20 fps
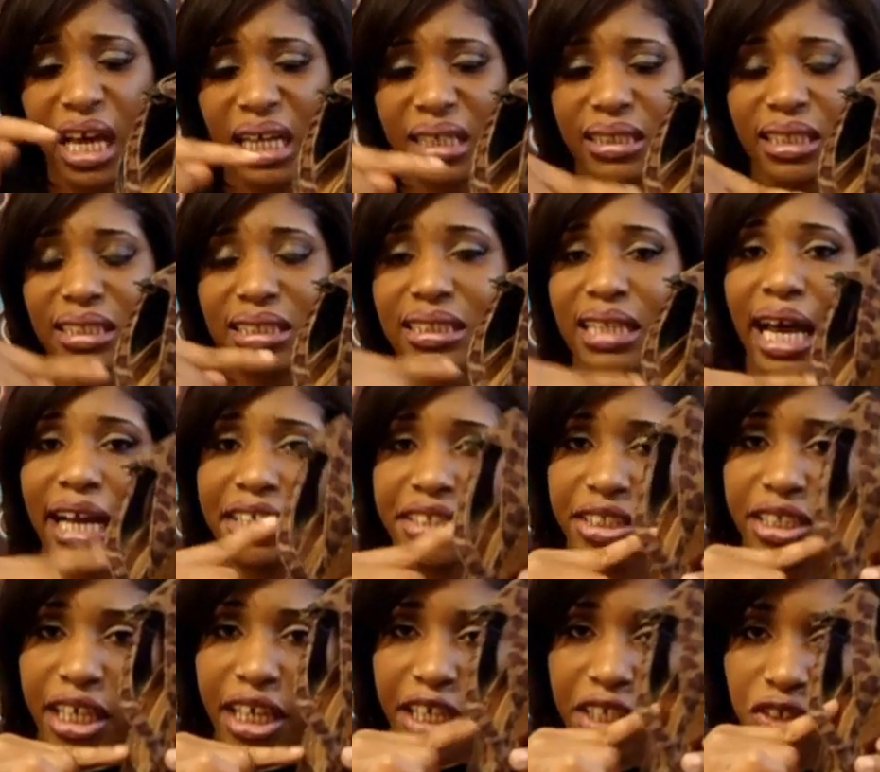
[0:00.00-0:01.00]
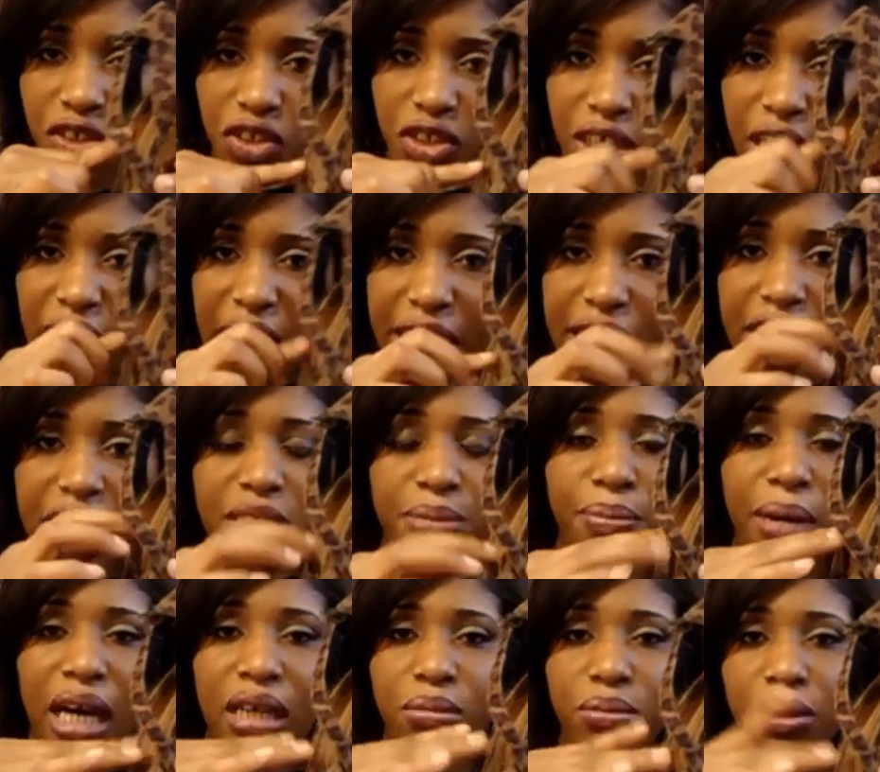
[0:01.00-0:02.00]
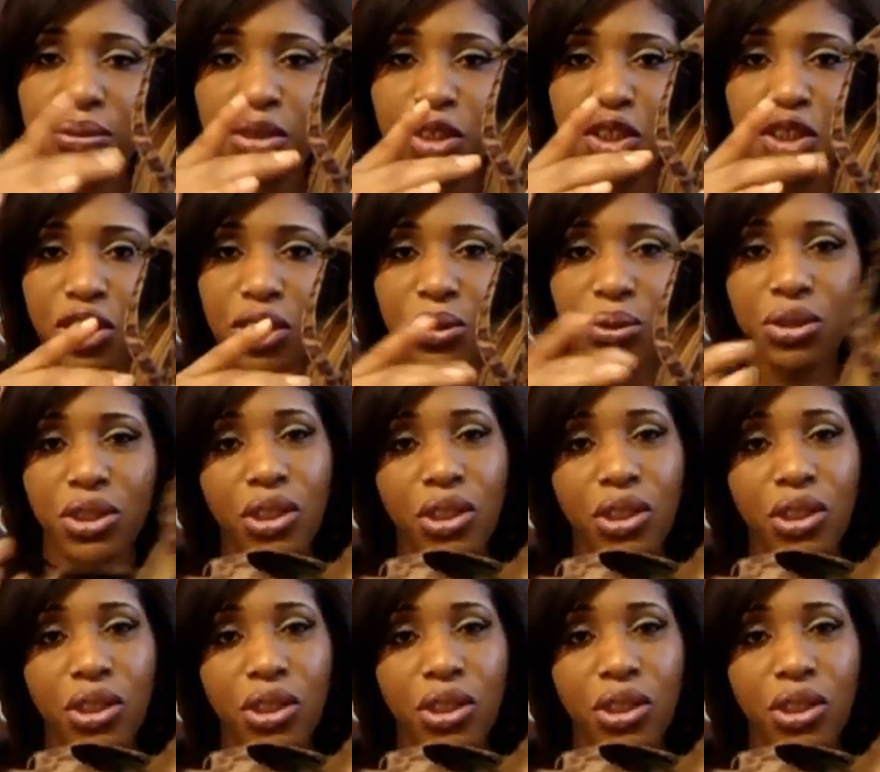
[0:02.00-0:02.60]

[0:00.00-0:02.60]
does not touch this bottom of the shoe,